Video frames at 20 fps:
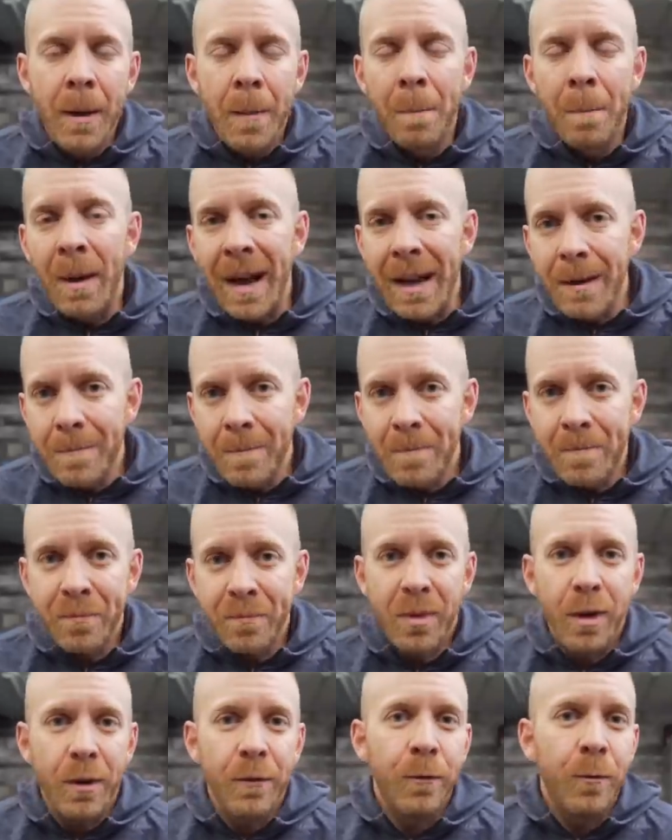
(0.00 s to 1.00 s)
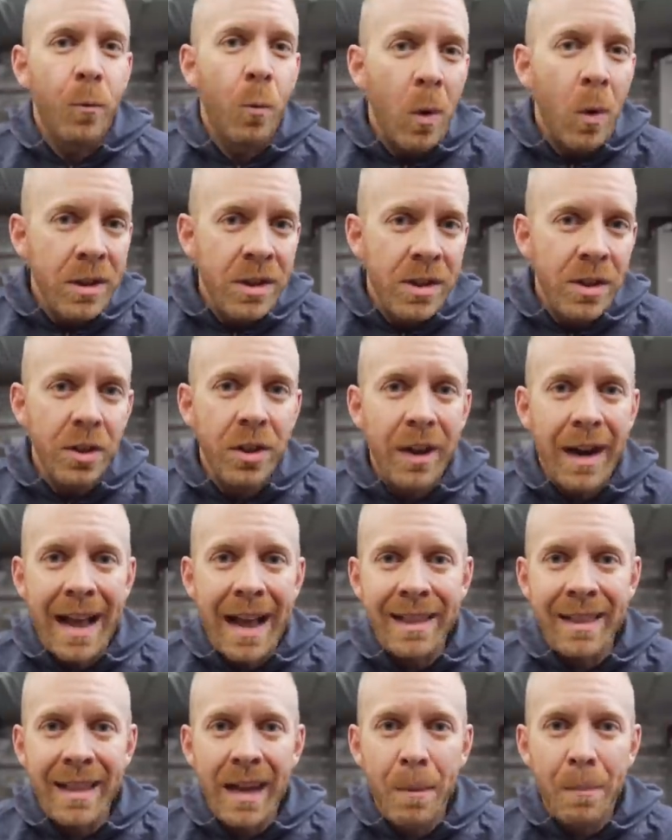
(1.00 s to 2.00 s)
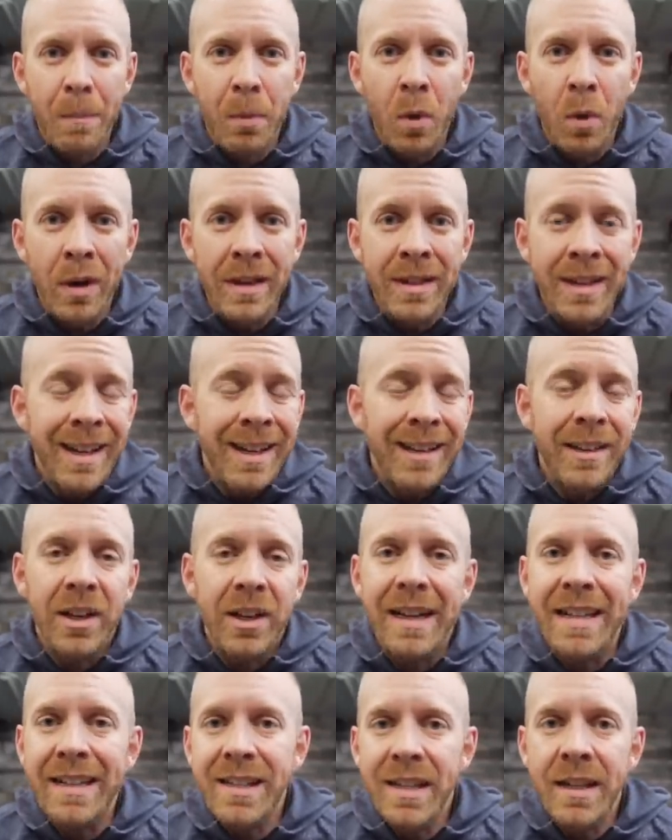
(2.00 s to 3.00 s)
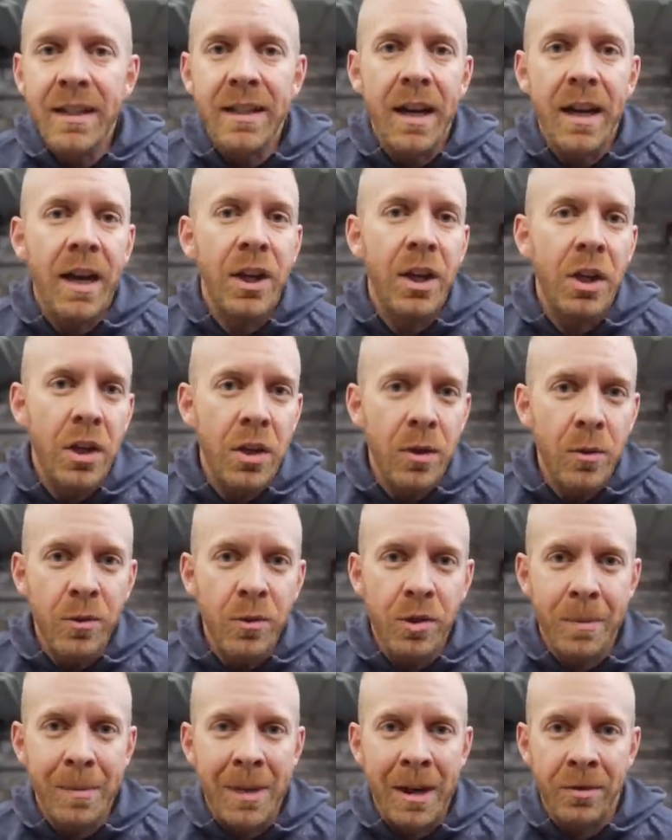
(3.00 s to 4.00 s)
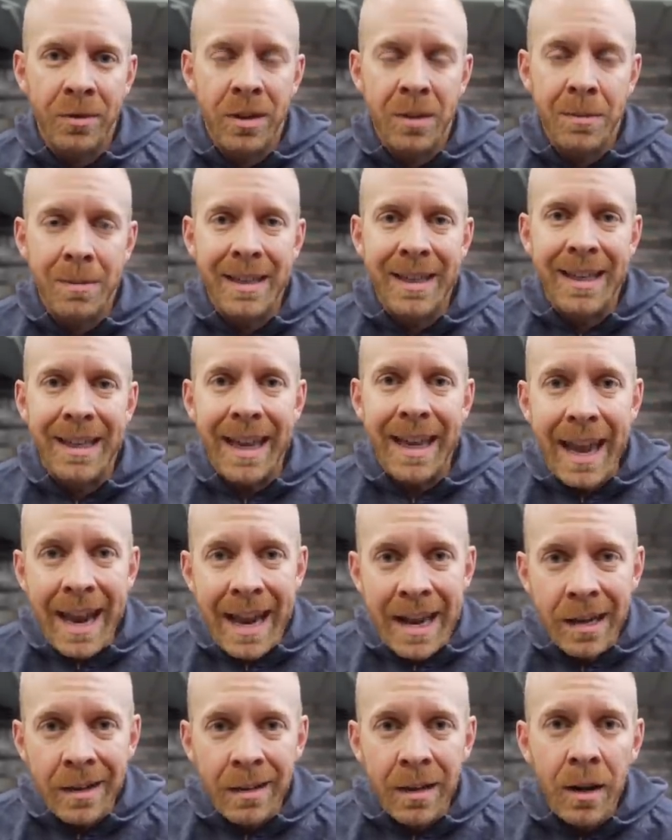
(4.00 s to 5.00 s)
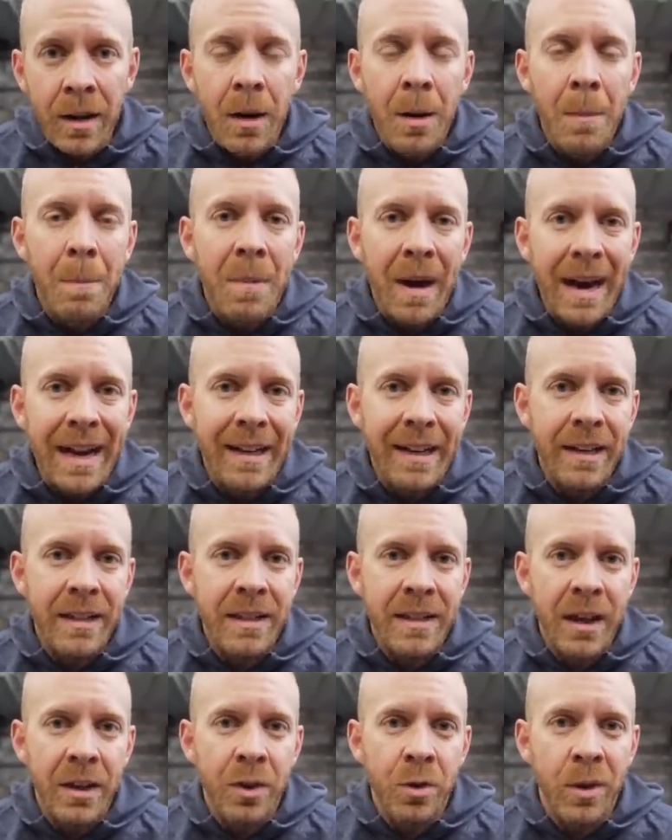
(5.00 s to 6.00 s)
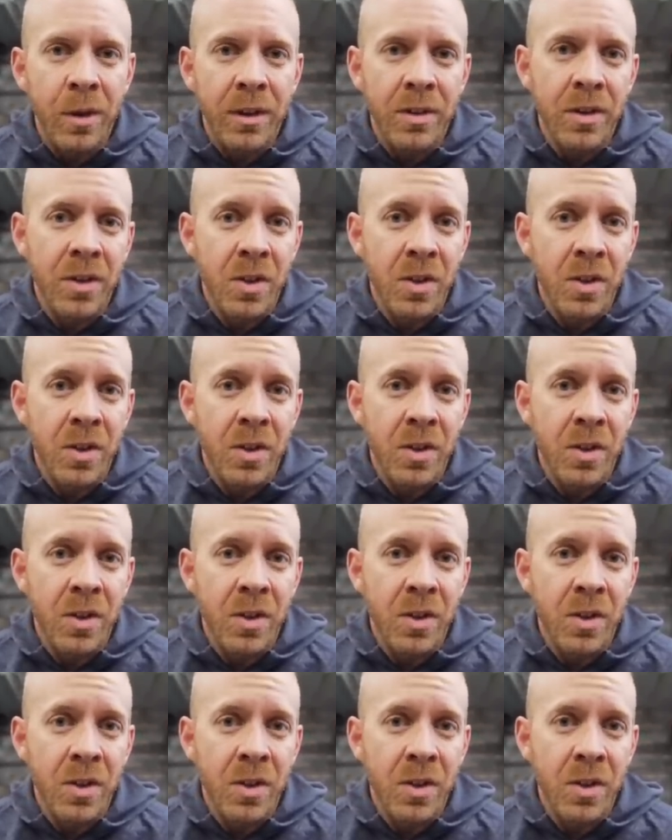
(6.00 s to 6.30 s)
But once you're at that point, there isn't a huge amount to be gained by continuing to